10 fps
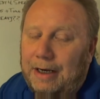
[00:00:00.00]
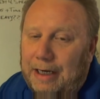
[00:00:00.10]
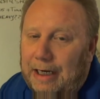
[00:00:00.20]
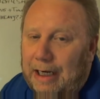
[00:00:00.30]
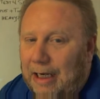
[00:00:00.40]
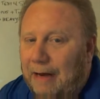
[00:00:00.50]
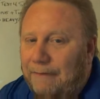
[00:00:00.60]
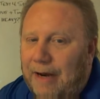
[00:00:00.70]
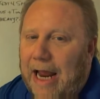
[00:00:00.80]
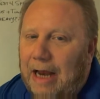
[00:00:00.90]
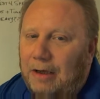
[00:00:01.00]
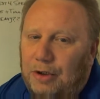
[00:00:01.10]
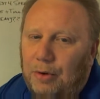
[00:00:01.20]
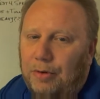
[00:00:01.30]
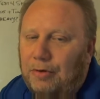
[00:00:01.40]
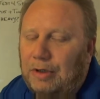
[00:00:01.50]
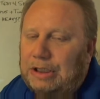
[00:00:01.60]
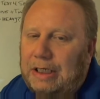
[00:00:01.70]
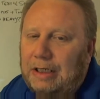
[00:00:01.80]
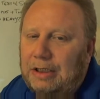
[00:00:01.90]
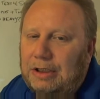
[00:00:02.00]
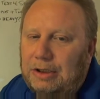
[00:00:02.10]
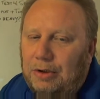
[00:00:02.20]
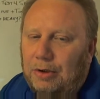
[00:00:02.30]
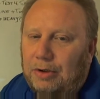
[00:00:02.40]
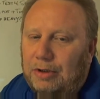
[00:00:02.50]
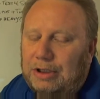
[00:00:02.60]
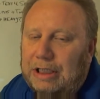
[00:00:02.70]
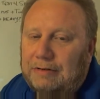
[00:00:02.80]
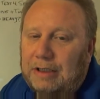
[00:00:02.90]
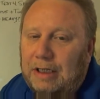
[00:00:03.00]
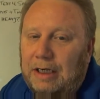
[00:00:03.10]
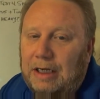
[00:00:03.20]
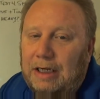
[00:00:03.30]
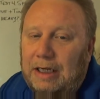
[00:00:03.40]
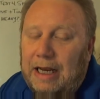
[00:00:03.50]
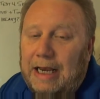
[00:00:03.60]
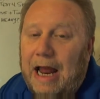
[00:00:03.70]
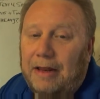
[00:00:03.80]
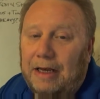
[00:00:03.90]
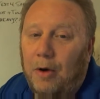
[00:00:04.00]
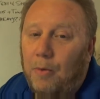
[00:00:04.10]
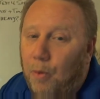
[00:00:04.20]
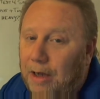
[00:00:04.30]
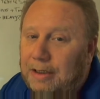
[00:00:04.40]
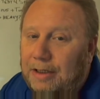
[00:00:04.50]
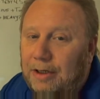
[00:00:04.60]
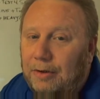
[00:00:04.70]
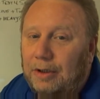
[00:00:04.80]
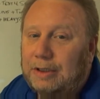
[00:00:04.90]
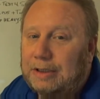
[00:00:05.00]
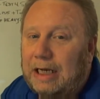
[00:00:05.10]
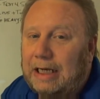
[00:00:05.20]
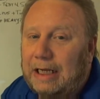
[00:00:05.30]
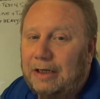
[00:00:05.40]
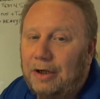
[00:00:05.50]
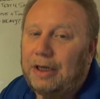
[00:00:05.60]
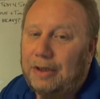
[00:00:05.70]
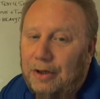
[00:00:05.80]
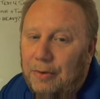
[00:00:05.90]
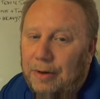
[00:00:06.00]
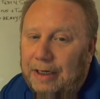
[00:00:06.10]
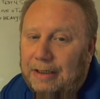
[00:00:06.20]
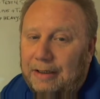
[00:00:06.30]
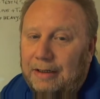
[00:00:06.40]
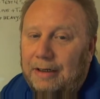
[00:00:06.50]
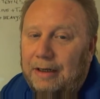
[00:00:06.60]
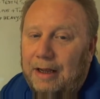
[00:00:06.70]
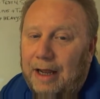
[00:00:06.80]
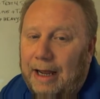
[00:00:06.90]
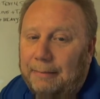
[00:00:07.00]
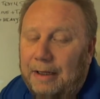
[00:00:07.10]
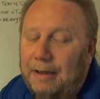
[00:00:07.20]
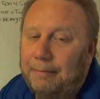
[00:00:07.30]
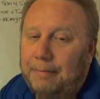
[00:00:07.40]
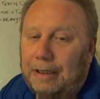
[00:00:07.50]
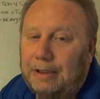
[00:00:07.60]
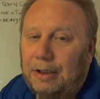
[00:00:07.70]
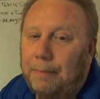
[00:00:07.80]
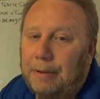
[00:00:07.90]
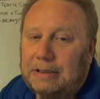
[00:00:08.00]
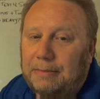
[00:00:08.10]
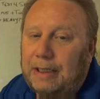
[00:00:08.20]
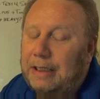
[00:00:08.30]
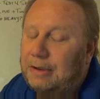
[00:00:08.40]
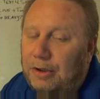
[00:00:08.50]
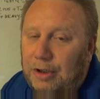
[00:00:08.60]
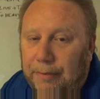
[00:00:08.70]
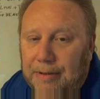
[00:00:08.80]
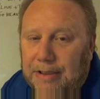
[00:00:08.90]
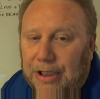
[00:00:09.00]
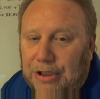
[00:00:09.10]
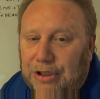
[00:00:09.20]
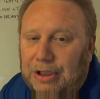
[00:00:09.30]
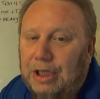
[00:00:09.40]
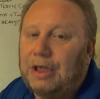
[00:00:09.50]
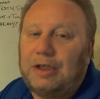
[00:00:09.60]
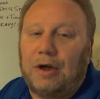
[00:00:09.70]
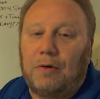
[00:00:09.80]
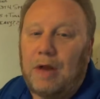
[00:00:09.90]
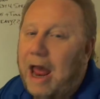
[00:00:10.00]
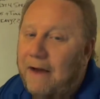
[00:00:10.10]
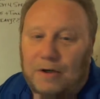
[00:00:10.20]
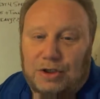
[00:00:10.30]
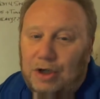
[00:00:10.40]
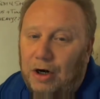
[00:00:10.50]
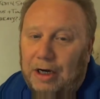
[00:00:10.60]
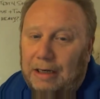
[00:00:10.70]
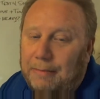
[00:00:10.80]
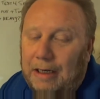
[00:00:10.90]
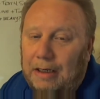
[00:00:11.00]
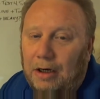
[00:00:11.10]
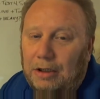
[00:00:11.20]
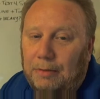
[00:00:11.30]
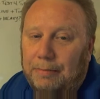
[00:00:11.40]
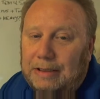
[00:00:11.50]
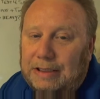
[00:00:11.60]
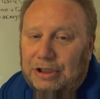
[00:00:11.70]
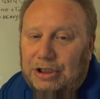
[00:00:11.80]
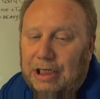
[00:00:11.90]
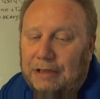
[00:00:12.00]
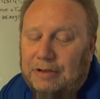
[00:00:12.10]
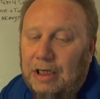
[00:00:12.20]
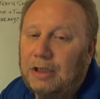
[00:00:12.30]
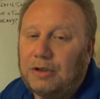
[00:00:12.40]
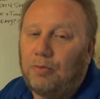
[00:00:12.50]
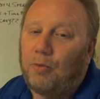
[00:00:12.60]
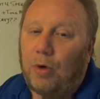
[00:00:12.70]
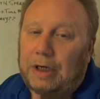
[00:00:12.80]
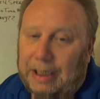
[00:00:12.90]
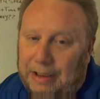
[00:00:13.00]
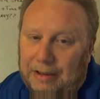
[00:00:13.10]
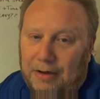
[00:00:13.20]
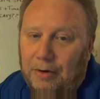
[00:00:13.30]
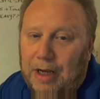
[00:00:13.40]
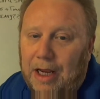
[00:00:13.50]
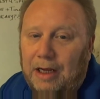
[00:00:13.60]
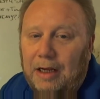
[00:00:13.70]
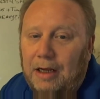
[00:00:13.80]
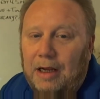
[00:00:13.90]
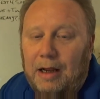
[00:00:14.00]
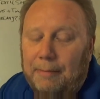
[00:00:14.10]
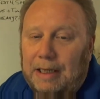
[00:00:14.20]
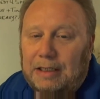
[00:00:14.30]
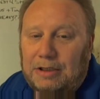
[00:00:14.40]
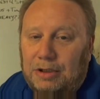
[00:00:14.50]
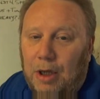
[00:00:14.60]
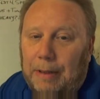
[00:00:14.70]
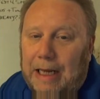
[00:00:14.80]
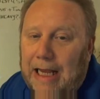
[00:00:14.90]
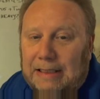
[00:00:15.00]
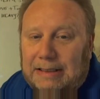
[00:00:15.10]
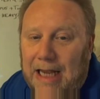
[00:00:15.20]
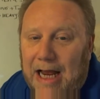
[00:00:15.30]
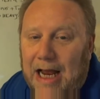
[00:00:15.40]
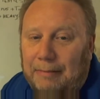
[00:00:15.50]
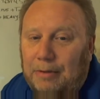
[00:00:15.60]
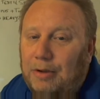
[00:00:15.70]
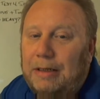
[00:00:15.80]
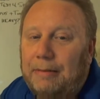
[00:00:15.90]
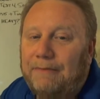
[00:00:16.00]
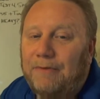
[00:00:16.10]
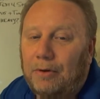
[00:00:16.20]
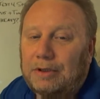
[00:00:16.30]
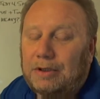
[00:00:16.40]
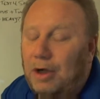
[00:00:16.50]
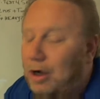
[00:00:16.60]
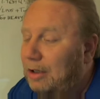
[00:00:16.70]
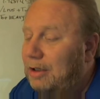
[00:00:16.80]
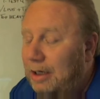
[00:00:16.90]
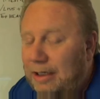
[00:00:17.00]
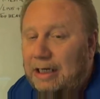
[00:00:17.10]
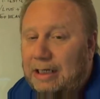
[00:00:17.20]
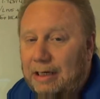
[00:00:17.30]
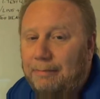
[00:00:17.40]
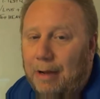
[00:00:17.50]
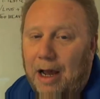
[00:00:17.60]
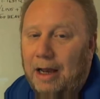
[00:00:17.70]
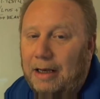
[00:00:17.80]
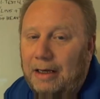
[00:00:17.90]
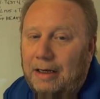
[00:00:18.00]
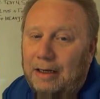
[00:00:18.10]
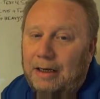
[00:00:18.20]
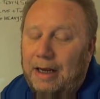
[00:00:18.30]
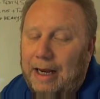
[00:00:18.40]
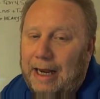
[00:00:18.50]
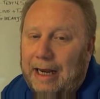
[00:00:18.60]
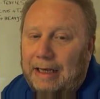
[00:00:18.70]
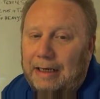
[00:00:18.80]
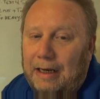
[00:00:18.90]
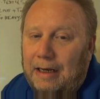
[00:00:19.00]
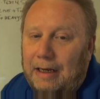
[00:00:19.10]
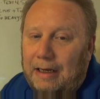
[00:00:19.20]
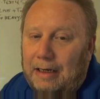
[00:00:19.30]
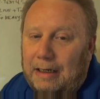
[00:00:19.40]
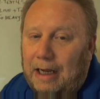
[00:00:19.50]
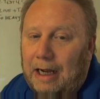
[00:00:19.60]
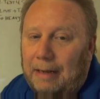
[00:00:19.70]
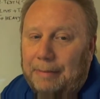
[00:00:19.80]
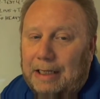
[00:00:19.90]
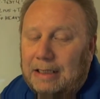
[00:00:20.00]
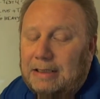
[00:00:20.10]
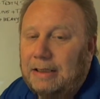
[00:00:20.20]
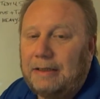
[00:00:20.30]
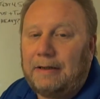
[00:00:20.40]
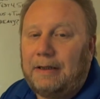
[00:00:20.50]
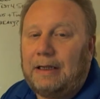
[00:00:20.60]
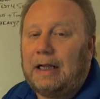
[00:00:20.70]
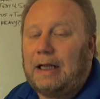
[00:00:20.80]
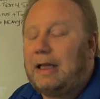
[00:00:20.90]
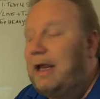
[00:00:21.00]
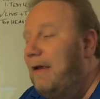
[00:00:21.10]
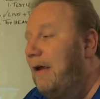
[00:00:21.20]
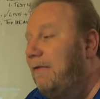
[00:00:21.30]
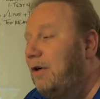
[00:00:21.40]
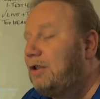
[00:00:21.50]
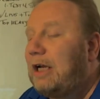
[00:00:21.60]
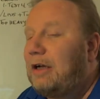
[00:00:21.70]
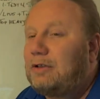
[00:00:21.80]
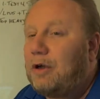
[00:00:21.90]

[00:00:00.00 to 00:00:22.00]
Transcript: and I've had two or three shifts, and now they know what to do. They're just going to get good at doing it. But you don't put somebody into a new position. You don't ever start anybody on your busiest shifts working, okay? Because nobody has time. You need to be focused on kicking butt. And Because if your sales